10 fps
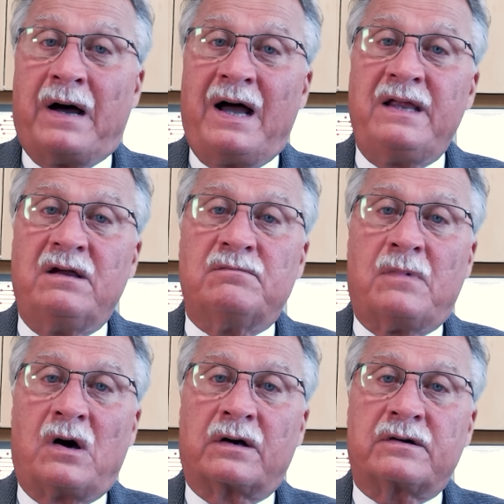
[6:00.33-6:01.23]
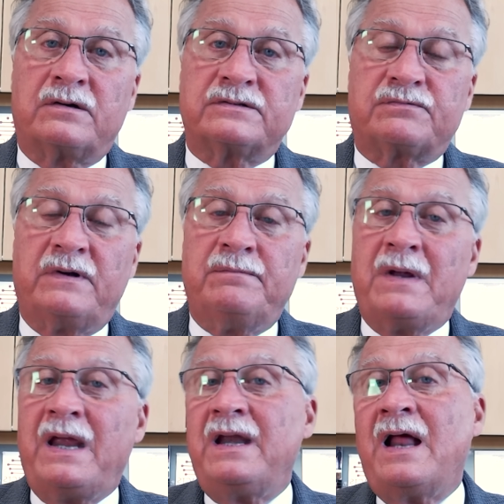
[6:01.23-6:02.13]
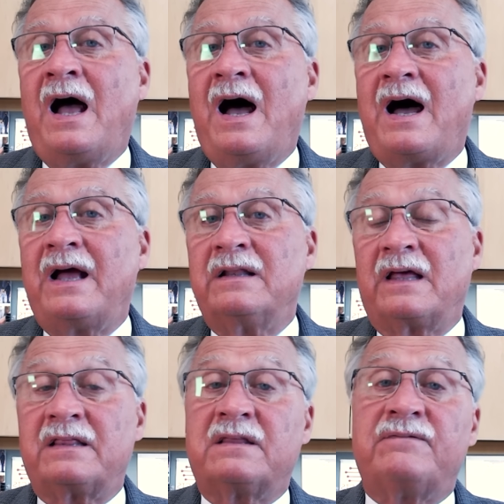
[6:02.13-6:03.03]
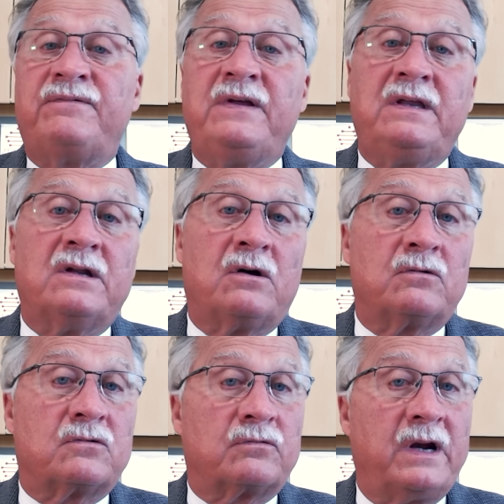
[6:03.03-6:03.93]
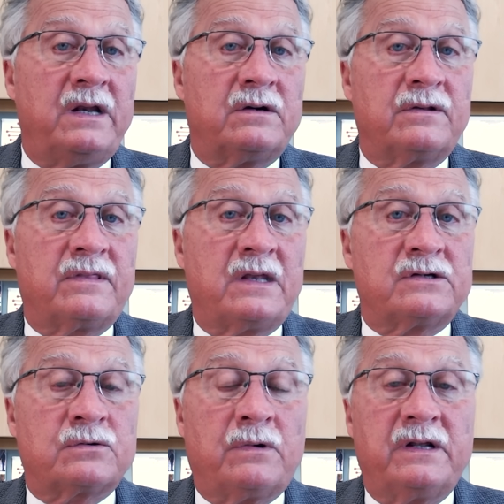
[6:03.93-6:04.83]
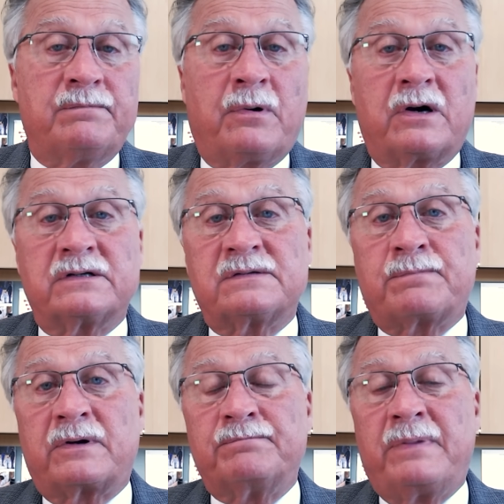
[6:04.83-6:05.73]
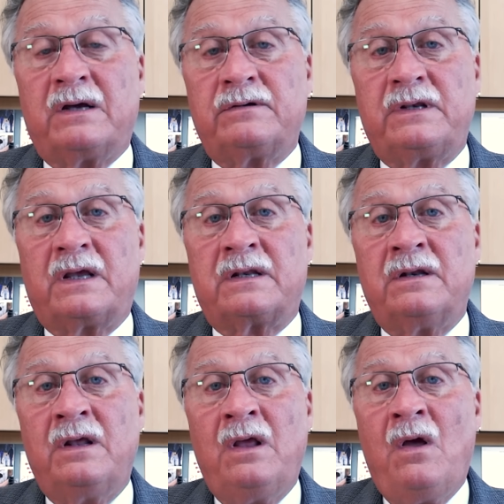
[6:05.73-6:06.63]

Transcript: biomarkers remain high, like the FENO greater than twenty parts per billion,